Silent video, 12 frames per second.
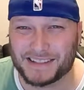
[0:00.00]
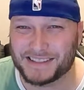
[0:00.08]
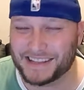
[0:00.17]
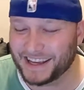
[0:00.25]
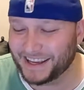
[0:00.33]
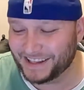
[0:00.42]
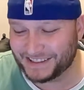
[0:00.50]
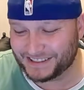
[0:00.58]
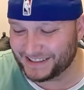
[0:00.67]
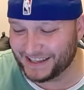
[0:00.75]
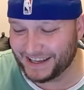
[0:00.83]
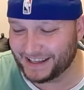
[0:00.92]
and
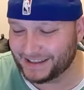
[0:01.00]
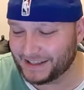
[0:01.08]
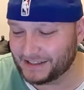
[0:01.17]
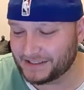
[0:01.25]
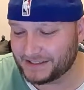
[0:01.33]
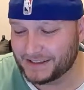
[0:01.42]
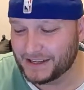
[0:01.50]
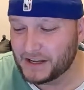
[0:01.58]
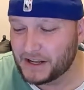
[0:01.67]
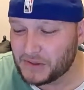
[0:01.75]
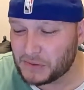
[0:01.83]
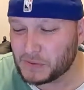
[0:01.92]
yeah, there
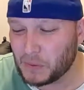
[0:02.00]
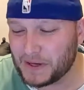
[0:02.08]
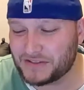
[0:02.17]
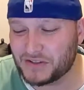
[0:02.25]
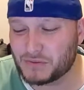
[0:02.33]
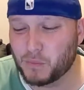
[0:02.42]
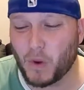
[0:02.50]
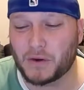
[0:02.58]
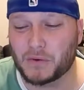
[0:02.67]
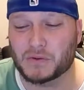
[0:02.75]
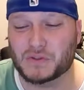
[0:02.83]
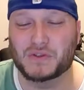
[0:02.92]
was always just
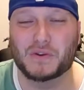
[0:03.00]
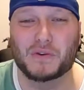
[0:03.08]
one or